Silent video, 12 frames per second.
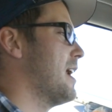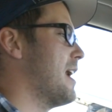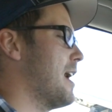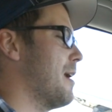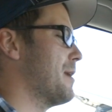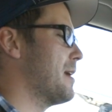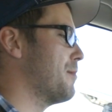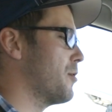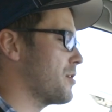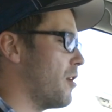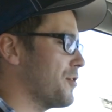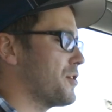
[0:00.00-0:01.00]
and
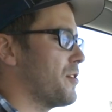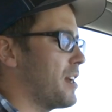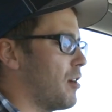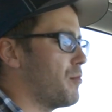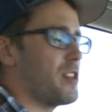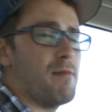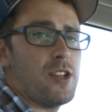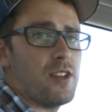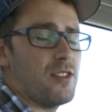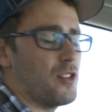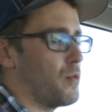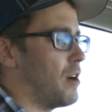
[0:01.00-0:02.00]
both also to help with
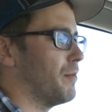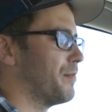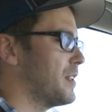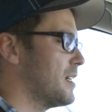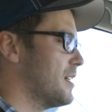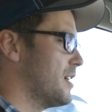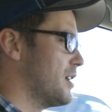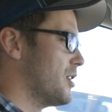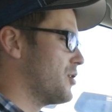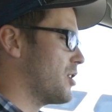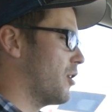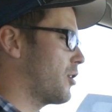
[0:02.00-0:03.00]
emissions as well.
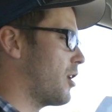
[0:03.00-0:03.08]
So